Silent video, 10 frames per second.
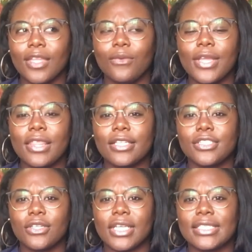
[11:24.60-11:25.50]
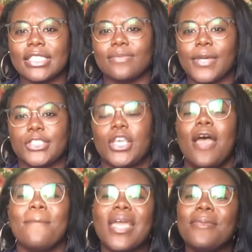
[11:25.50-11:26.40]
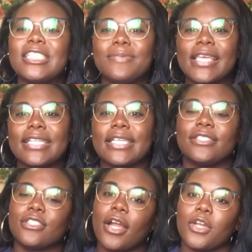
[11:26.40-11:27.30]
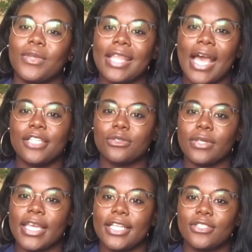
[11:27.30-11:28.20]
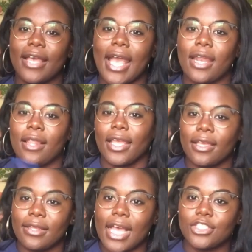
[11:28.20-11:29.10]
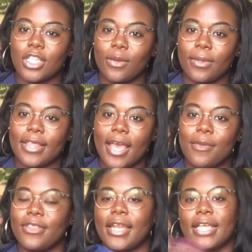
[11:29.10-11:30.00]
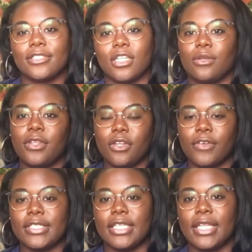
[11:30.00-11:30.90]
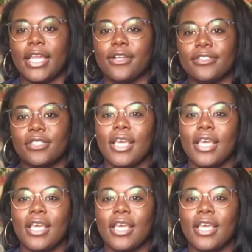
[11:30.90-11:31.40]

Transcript: with the students as much. Maybe it's because I started with the high school kids, so I kind of like latched on with them, and then I started the university later.